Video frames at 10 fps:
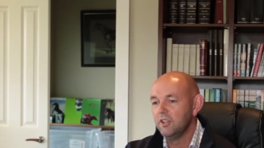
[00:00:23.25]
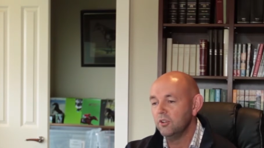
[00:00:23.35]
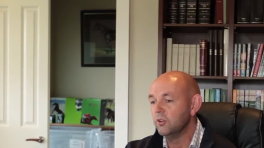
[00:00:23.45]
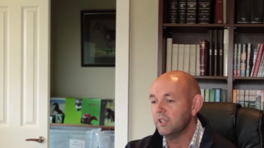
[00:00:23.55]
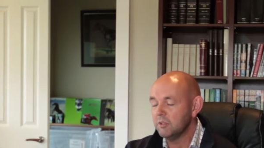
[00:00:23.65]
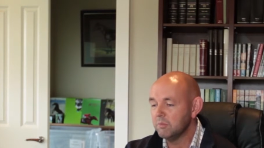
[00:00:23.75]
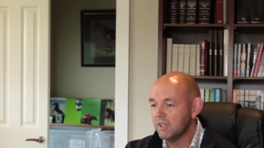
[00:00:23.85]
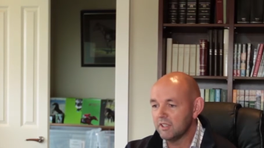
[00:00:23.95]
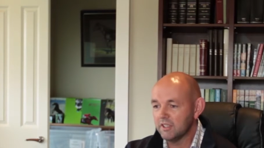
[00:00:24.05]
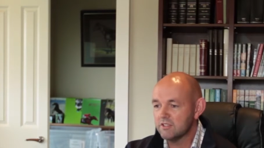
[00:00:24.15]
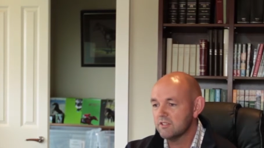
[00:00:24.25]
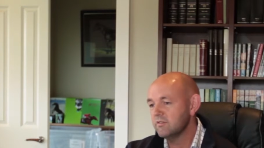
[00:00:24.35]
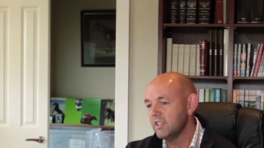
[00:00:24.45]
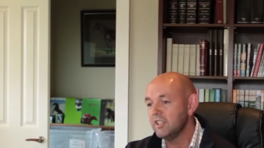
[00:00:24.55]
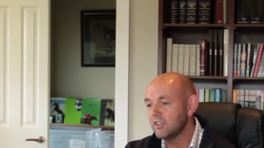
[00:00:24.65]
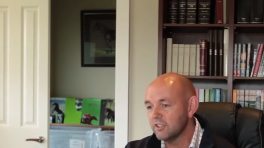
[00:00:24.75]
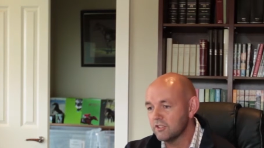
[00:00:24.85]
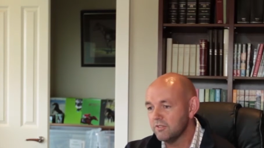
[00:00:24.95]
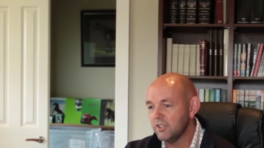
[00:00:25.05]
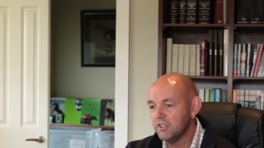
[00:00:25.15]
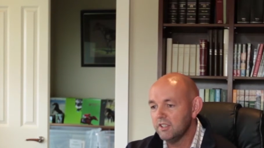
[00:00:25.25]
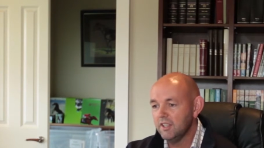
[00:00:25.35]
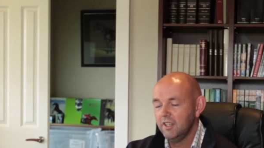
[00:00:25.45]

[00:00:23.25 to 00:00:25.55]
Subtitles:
or emailing us, anything's fine.